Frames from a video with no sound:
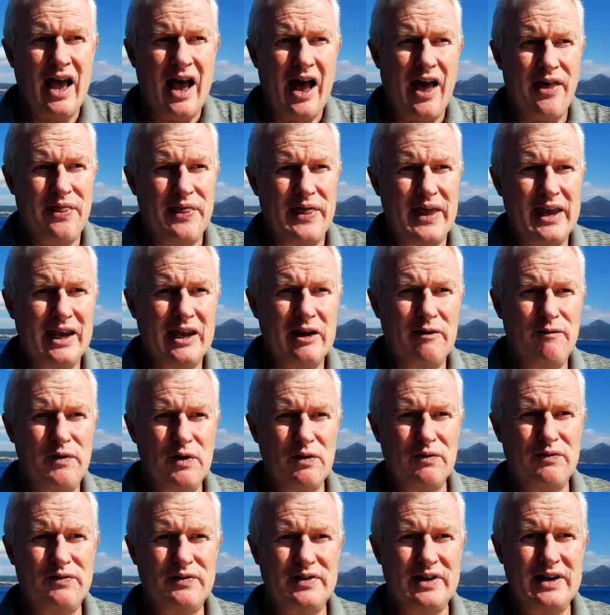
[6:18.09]
I think if
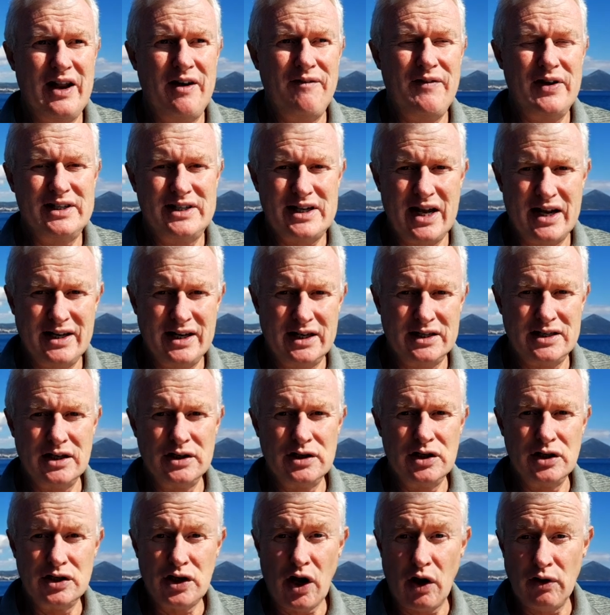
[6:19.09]
you've never done it
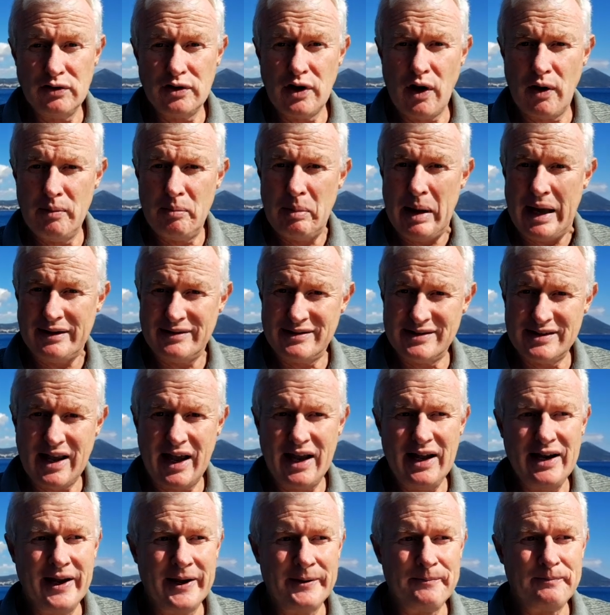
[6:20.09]
and you don't know about
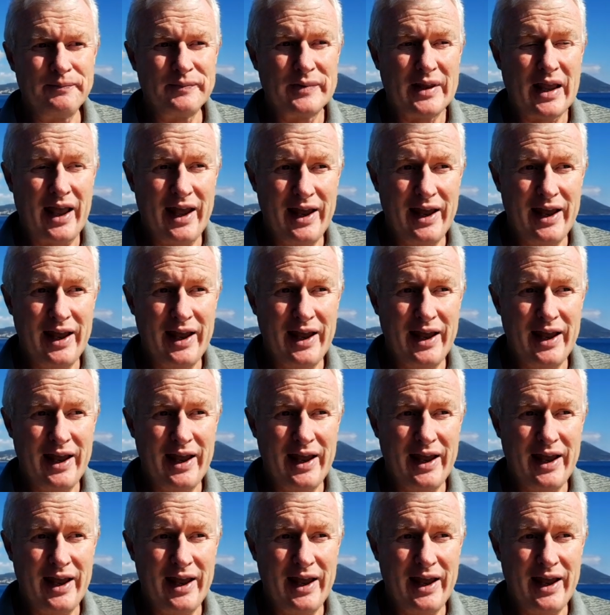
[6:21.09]
sailing,